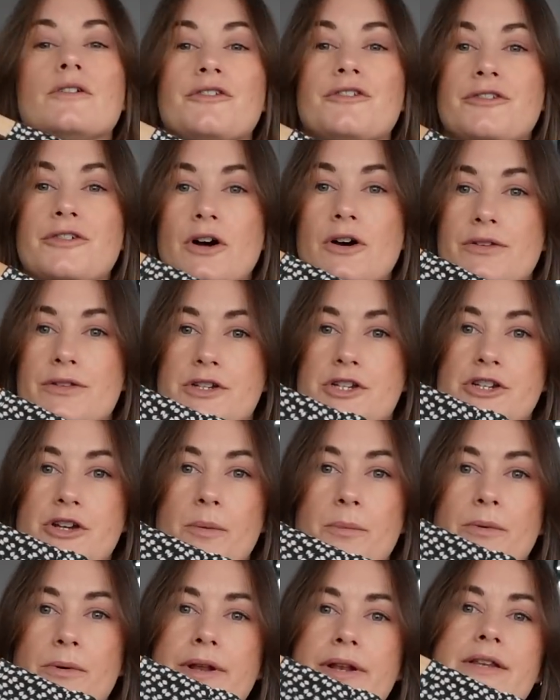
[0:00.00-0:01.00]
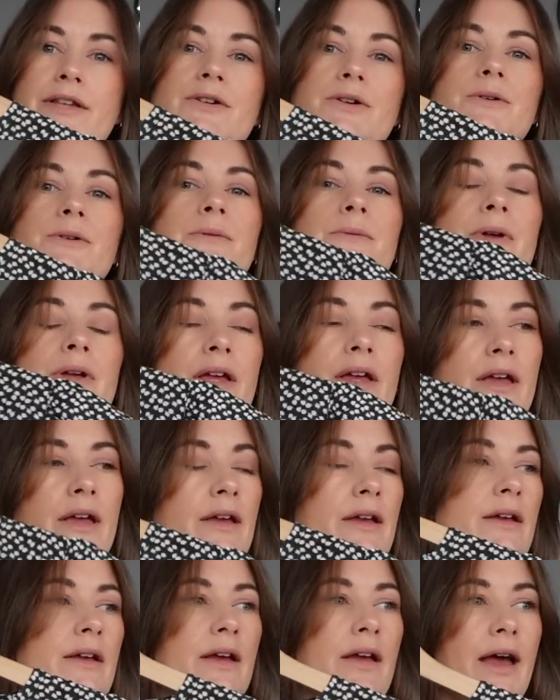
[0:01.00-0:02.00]
for the shop window.
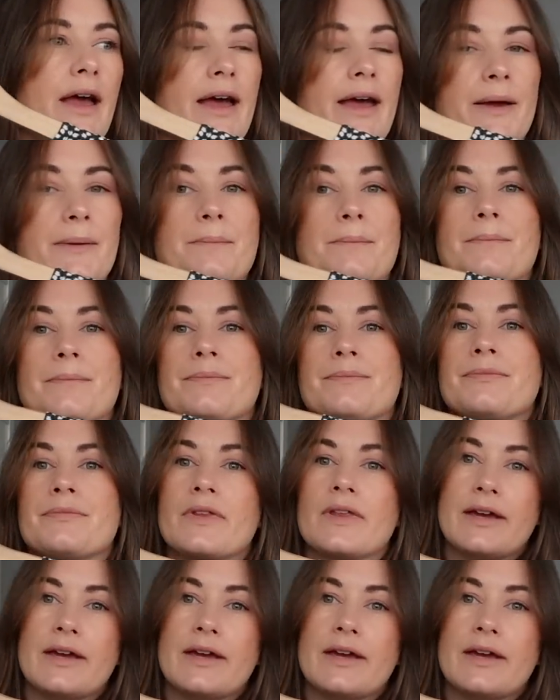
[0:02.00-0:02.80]
And